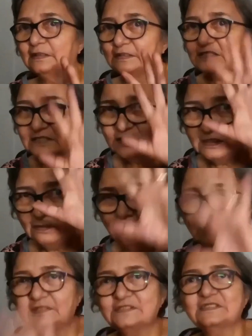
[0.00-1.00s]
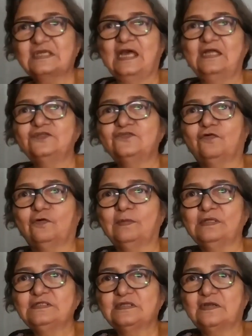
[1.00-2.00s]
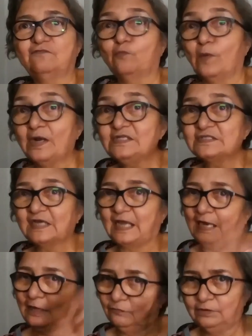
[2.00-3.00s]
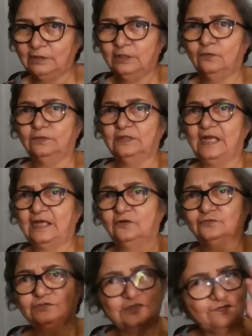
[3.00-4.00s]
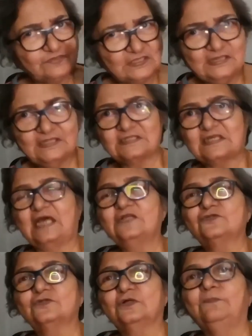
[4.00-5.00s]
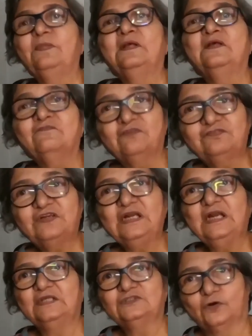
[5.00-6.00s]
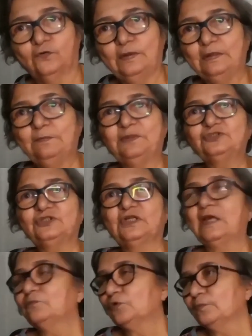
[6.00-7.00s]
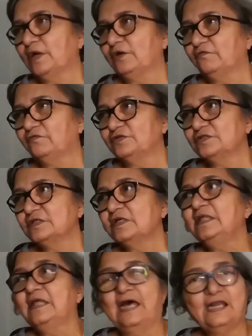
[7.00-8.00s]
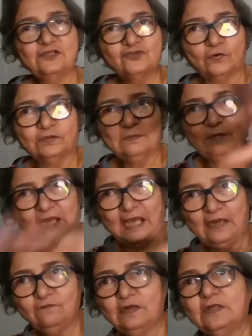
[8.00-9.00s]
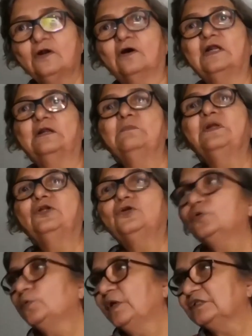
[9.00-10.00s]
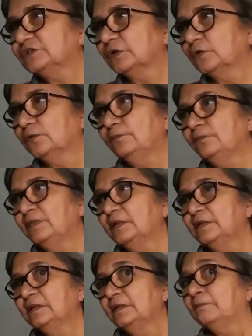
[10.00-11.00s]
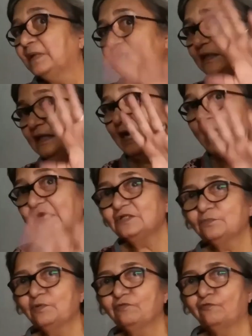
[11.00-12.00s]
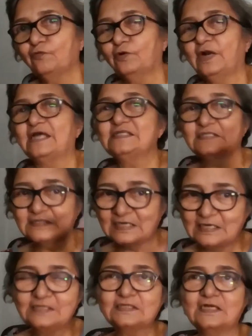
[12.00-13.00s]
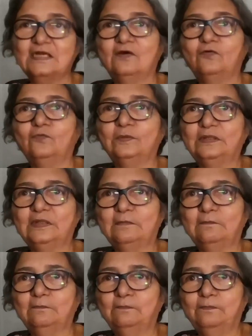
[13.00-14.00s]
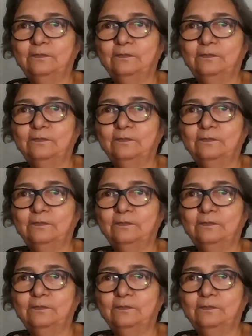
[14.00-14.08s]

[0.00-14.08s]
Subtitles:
see all the scans for myself. Once again, I already know the diagnosis. I've seen the scans 15 days ago when the patient came to my office, and I saw them again when he got admitted 2 days ago. But the night before, I still sit down with them